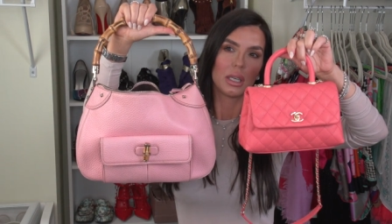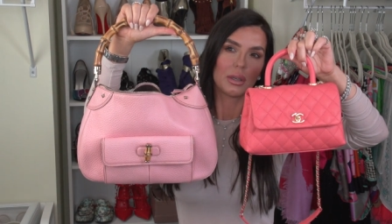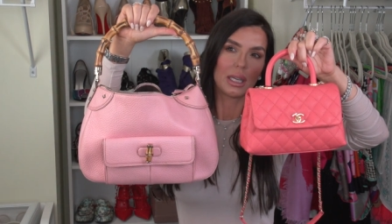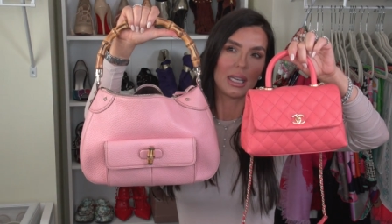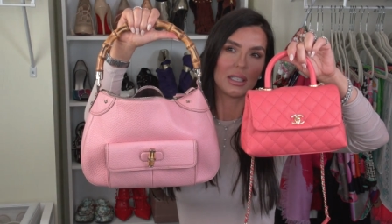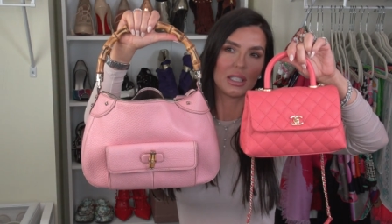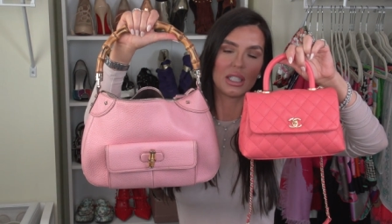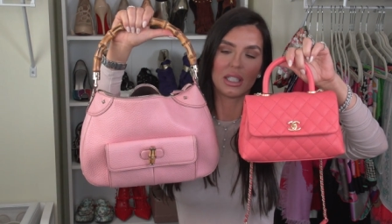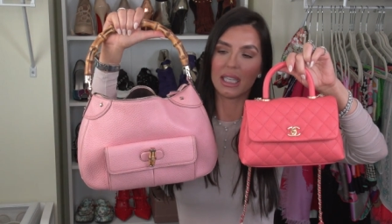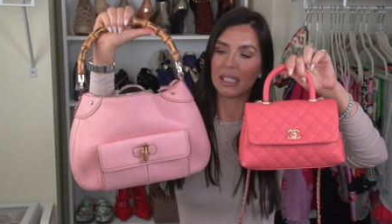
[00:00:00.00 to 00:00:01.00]
okay,
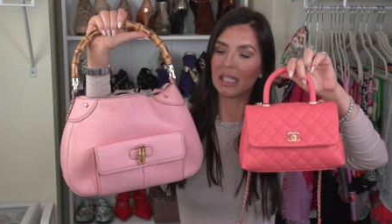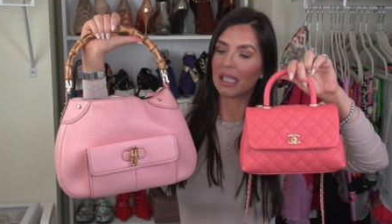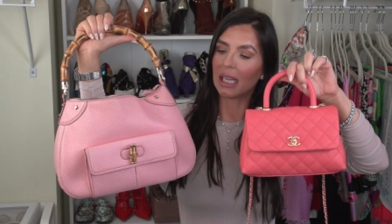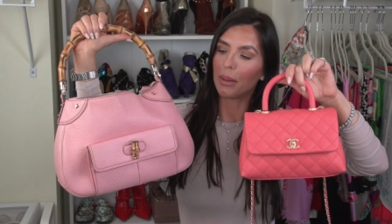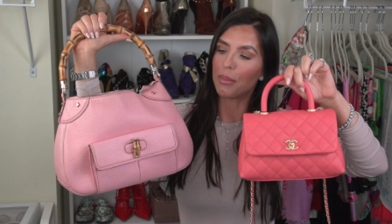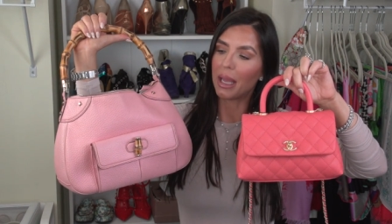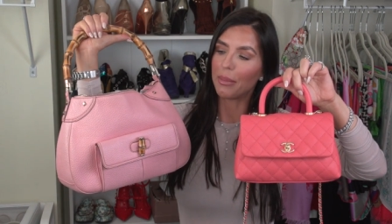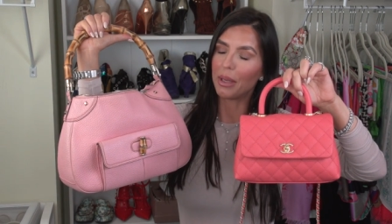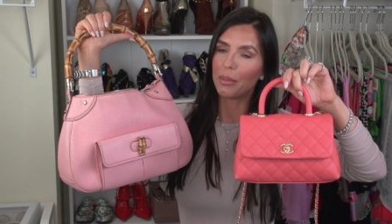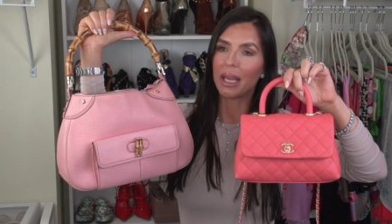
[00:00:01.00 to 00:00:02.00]
it's, this is like a
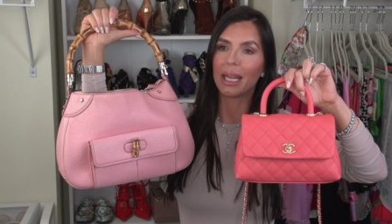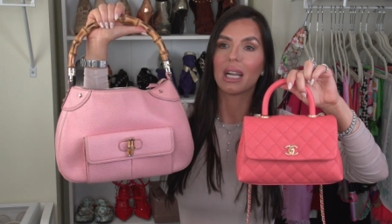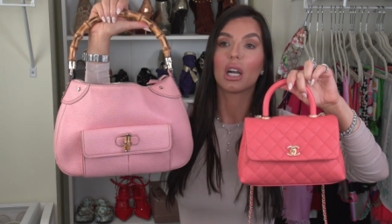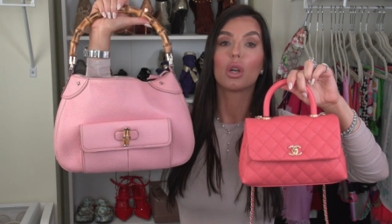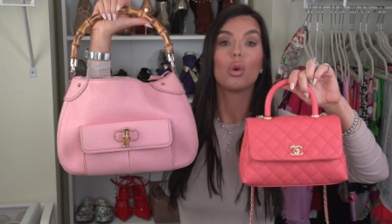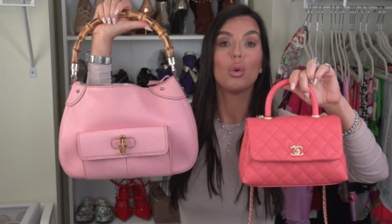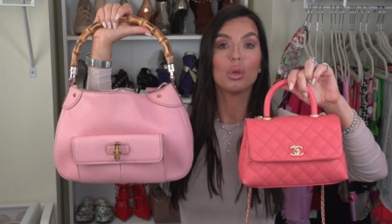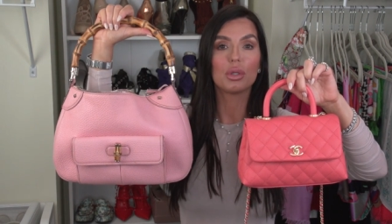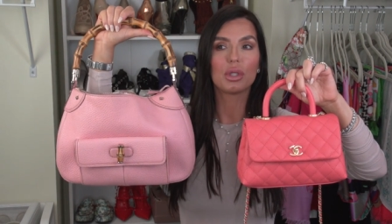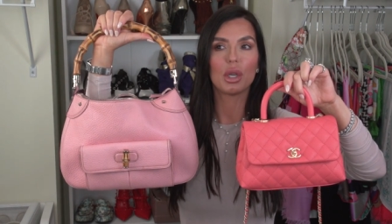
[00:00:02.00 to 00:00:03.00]
baby pink, a
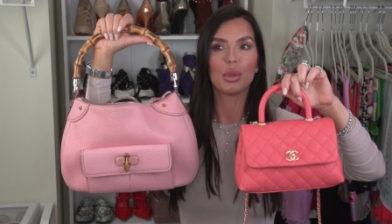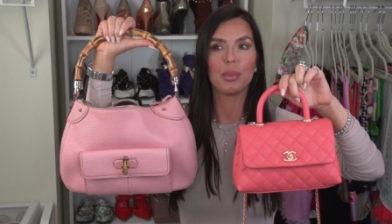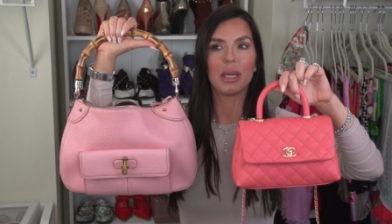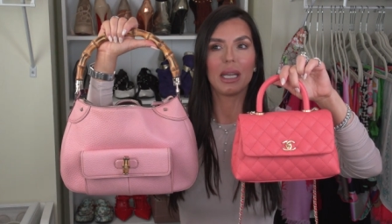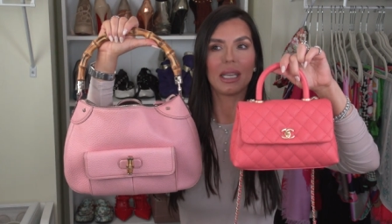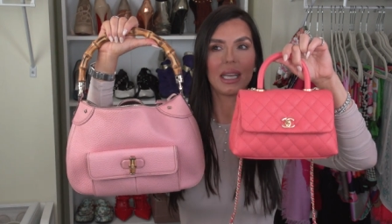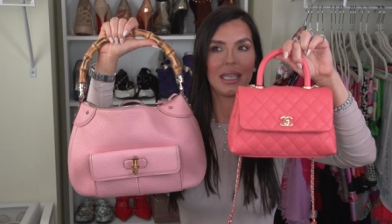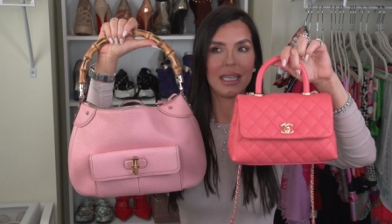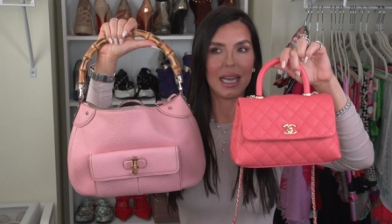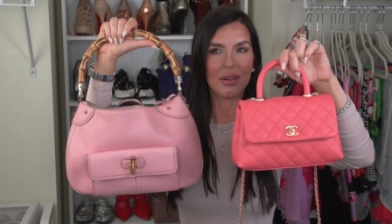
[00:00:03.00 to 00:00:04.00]
cool tone pink,
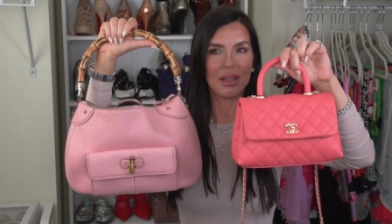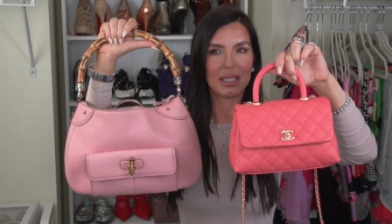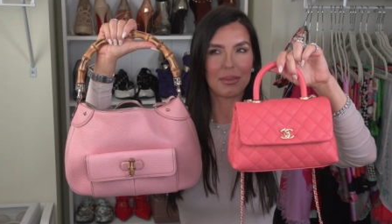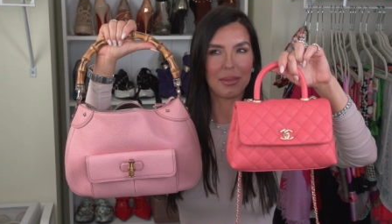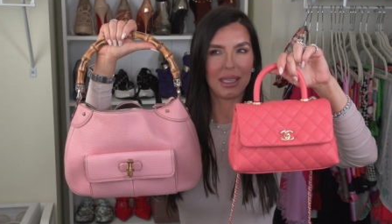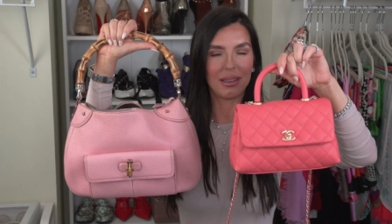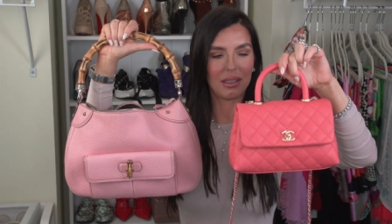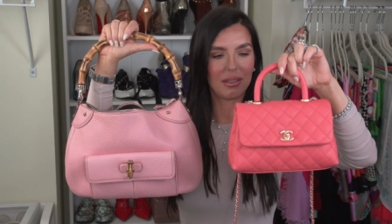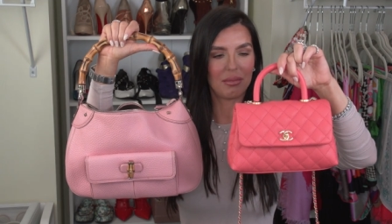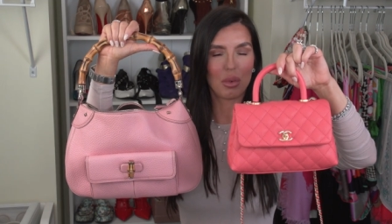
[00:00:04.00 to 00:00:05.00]
and now this might look
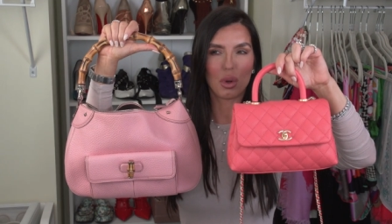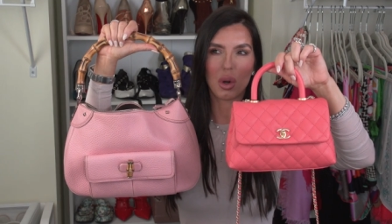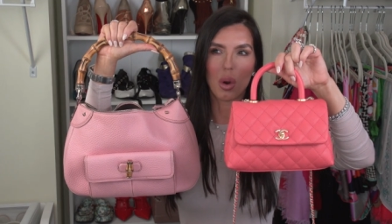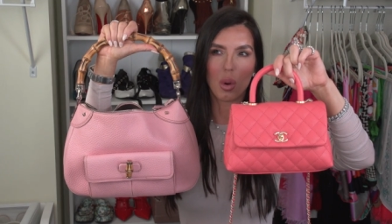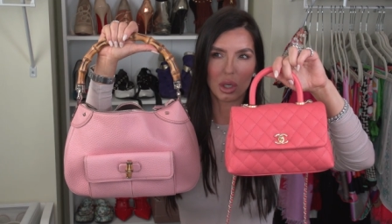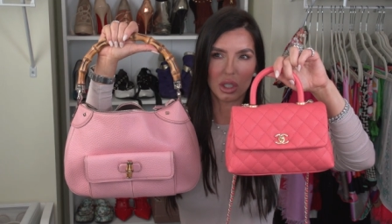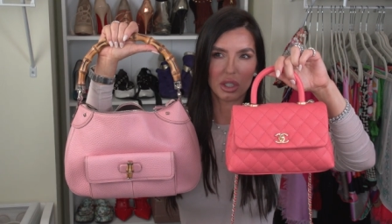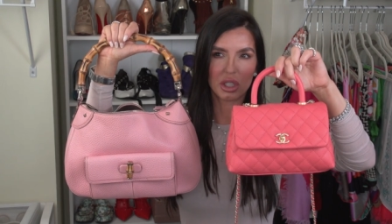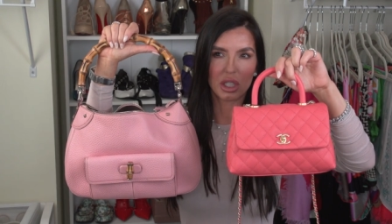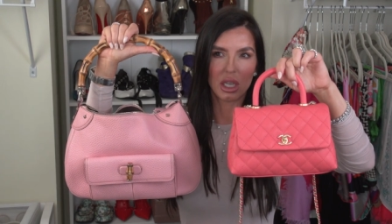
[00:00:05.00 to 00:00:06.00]
more
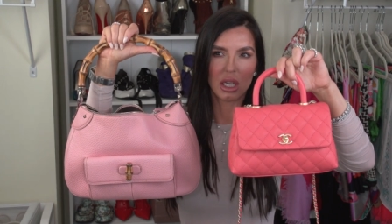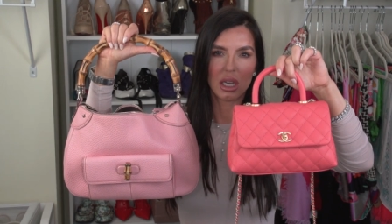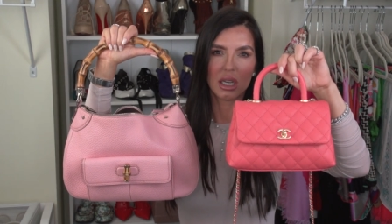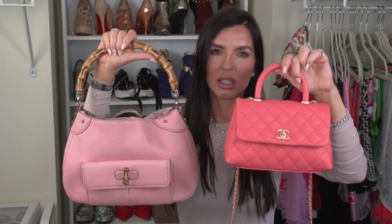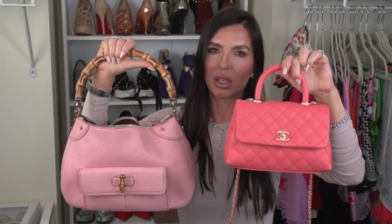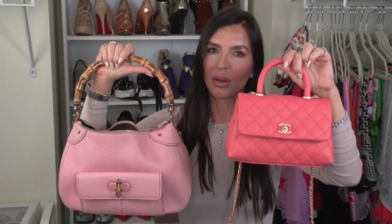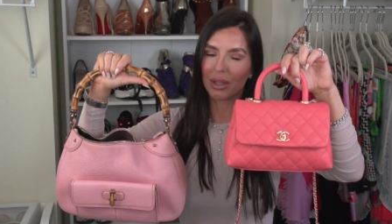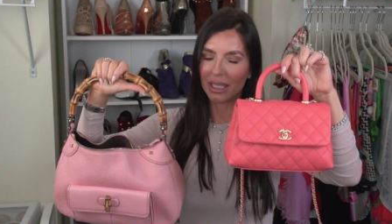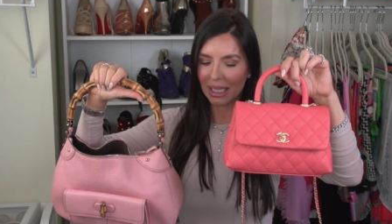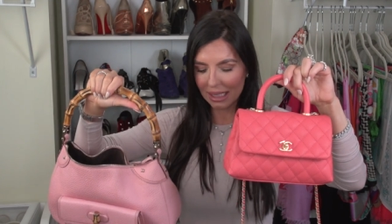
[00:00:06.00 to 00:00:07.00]
orange. So
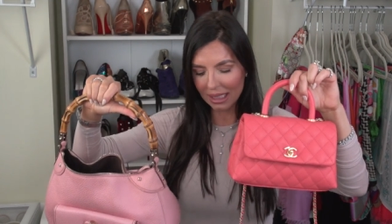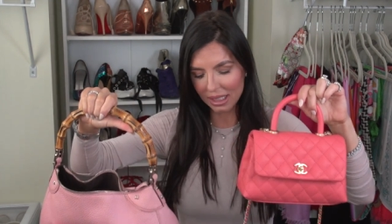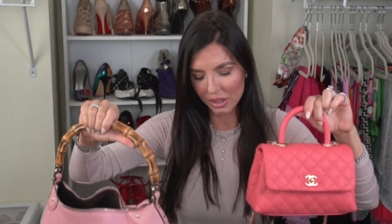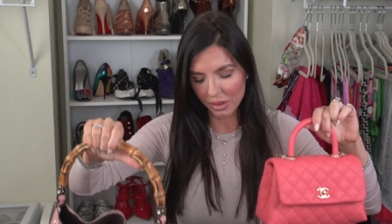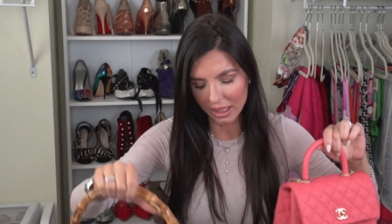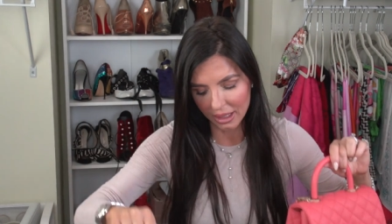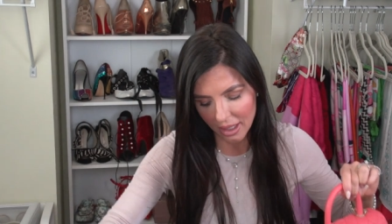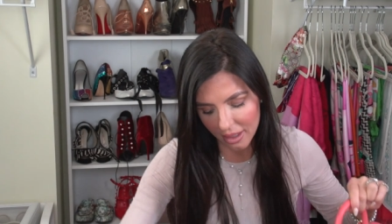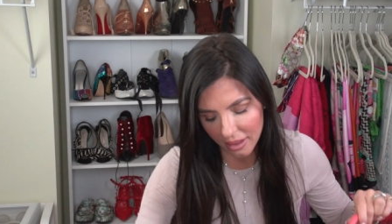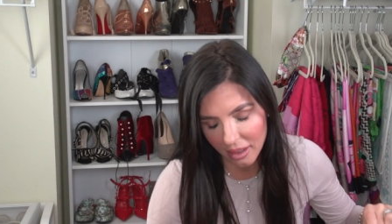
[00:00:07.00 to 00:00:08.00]
this is a tricky
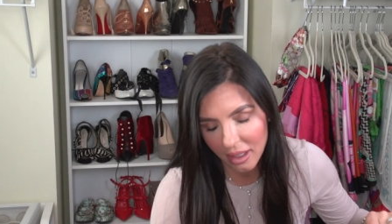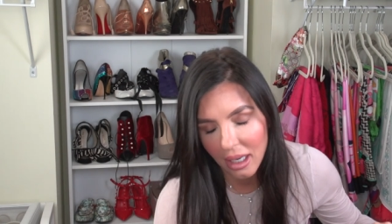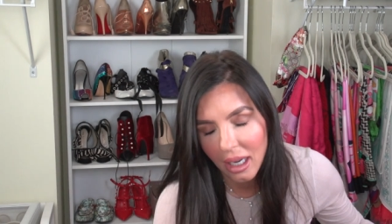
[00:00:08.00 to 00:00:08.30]
color.